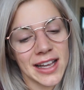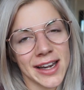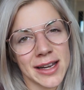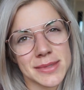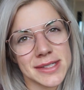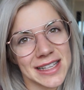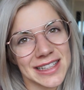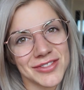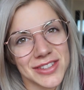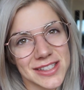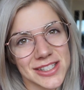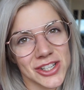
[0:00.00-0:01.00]
and I'm seeing the
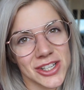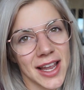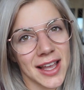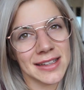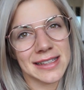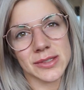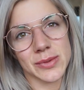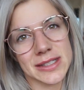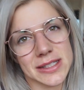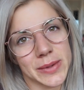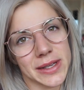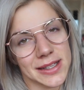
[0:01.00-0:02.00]
physio at least
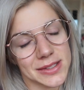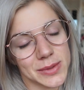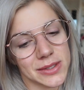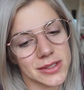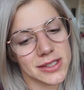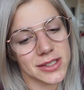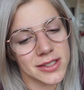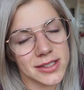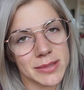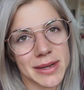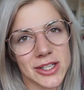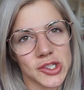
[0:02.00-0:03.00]
once a week as well, so
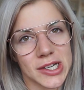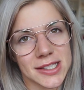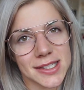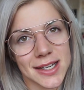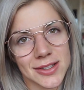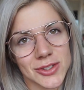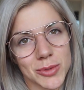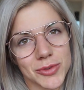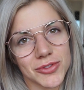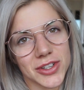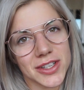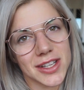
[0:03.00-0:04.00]
just to make sure I stay on top
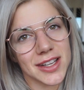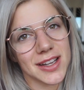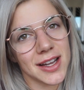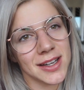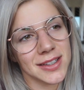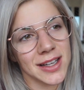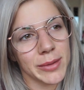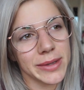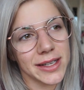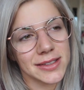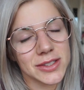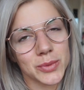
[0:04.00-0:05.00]
of it. Uh,
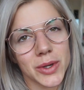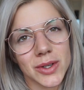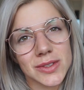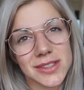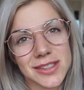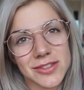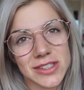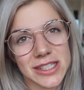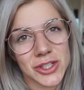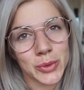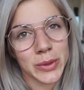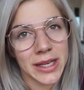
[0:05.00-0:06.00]
coming into Worlds, because
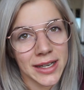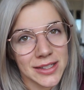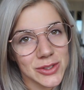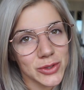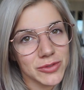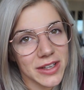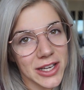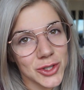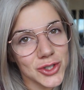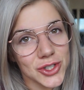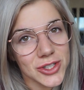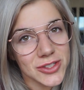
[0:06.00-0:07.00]
obviously I don't want any sort of
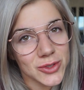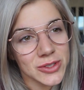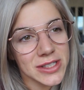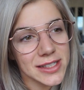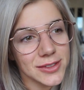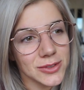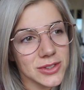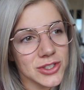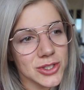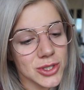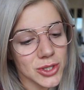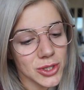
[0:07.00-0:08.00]
issues or
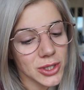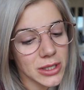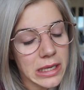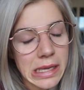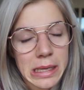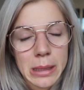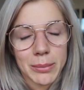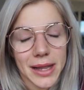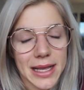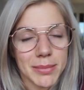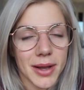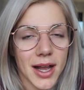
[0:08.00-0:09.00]
niggles to
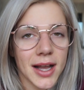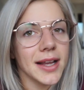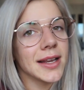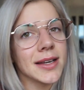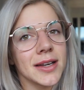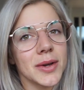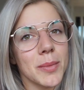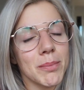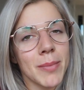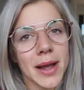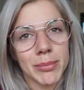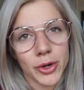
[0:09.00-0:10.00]
play a part in
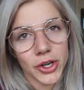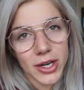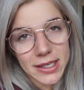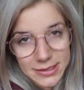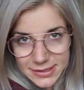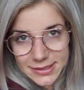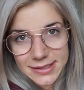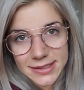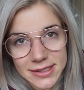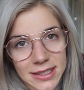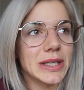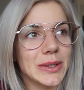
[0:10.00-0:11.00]
my progress.
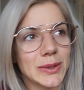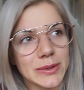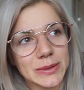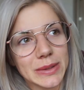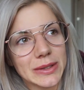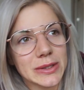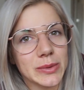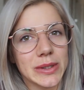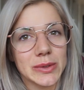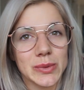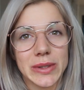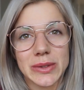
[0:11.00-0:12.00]
What else, what else, what
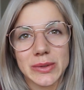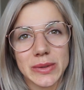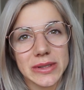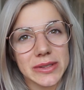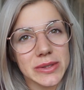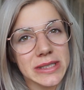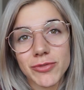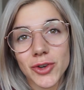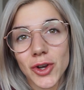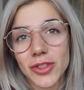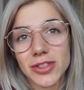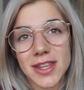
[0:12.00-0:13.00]
else, what else, what else? We've
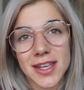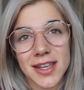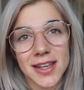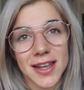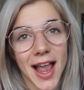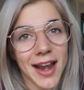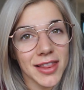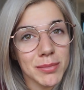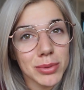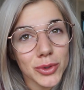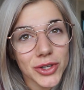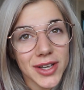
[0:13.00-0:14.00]
got the Out of
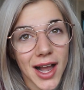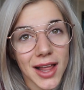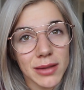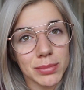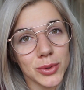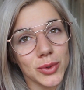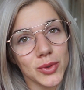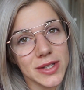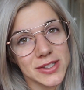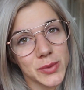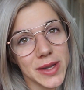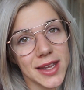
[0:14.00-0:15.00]
the Blue Gala Ball
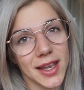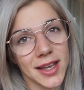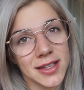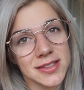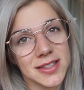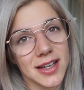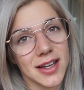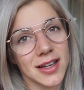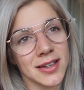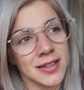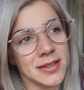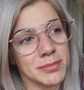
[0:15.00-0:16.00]
this weekend,
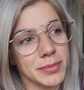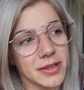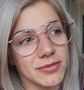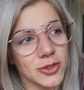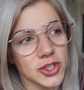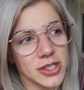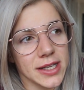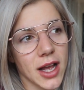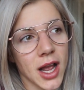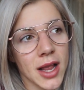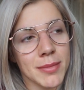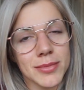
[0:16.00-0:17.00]
um, but
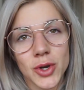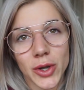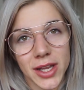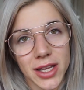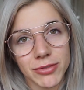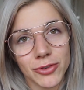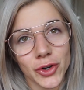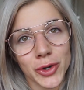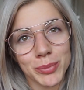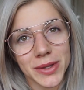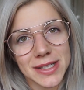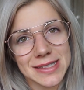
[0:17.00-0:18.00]
unfortunately I'm not here
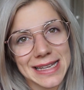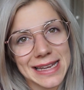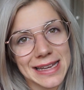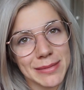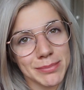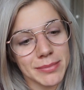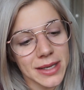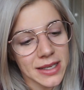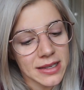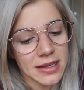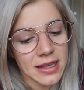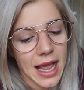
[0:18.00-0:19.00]
for it, but the team
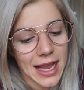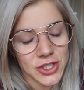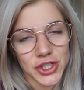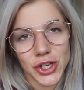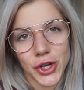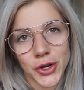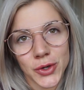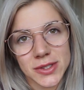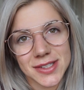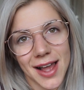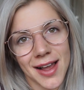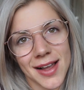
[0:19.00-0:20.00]
Asha
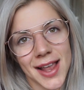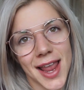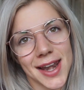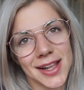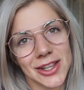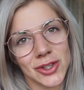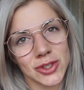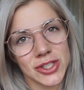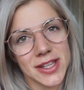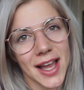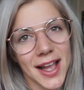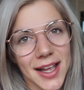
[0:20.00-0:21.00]
girls are heading along
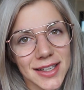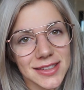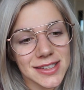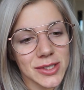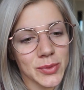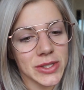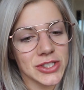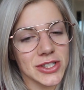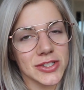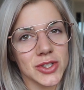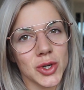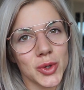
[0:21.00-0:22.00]
to that, which
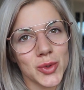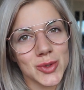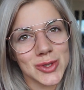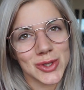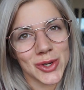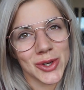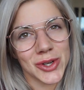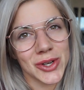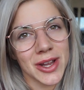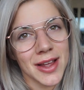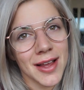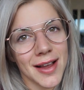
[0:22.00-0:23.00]
is cool,
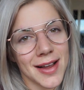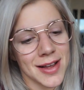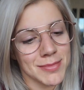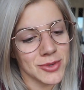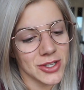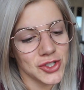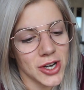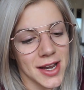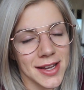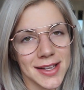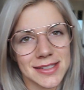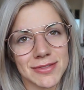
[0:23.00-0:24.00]
so I'm going to
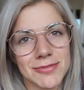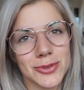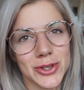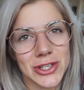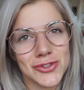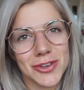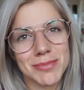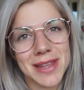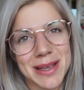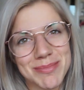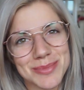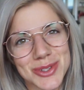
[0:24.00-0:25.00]
try and get some footage from
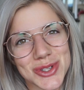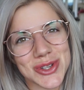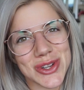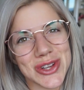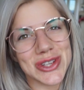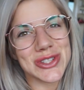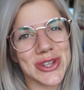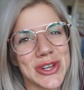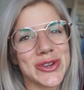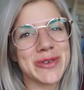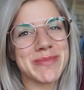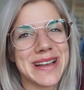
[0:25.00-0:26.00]
them to show
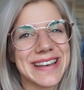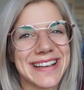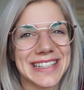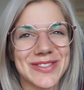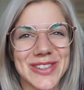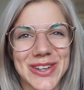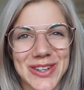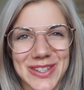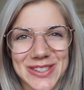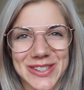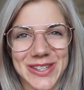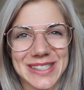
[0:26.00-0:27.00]
you in my next
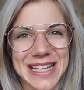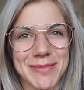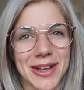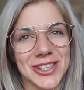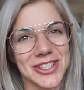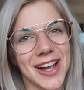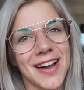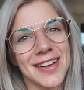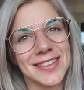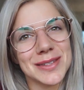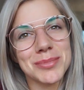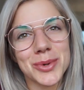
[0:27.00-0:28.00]
vlog. So Team Asha
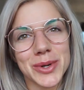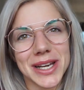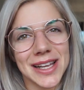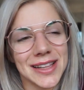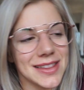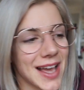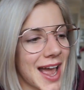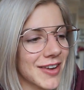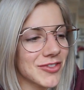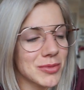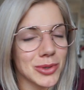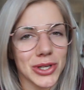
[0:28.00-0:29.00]
are supporting the
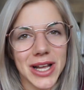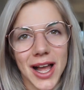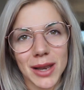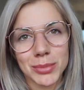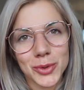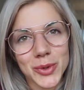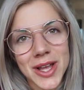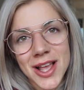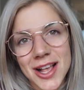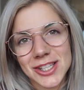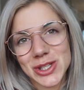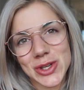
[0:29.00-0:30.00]
Out of the Blue Gala Ball,
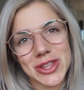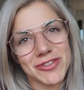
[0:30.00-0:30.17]
so